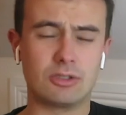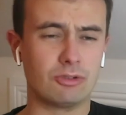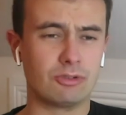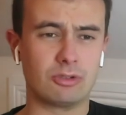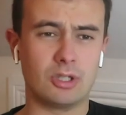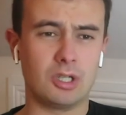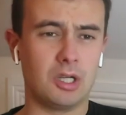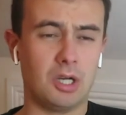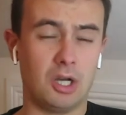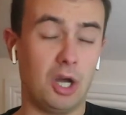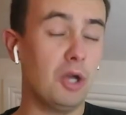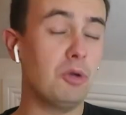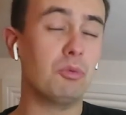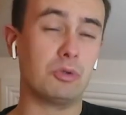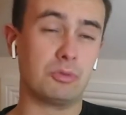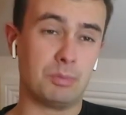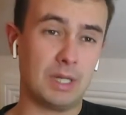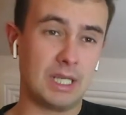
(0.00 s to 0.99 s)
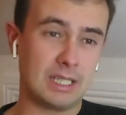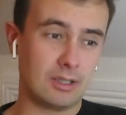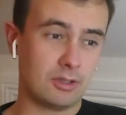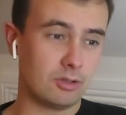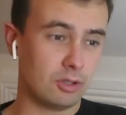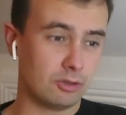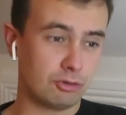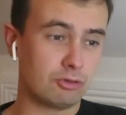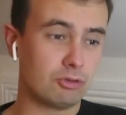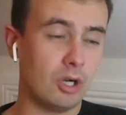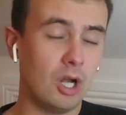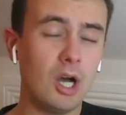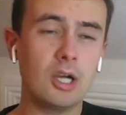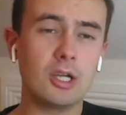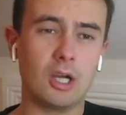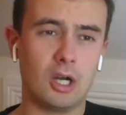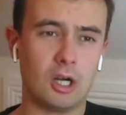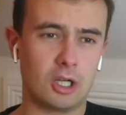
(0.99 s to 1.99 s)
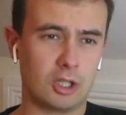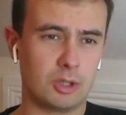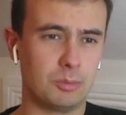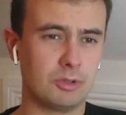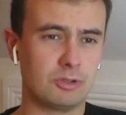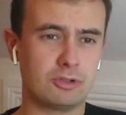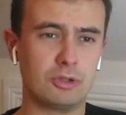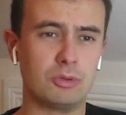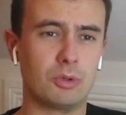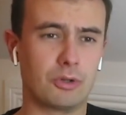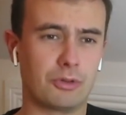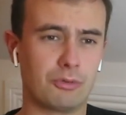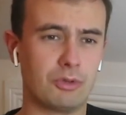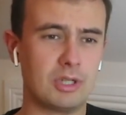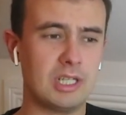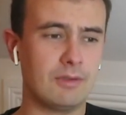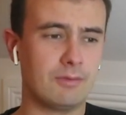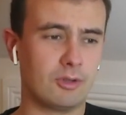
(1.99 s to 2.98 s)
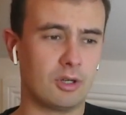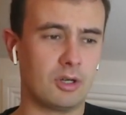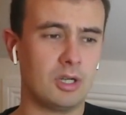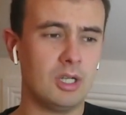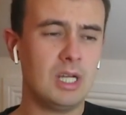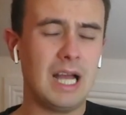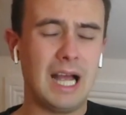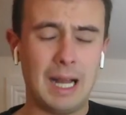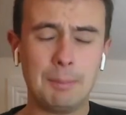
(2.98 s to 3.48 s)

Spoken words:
because I would make a strong argument two or three of her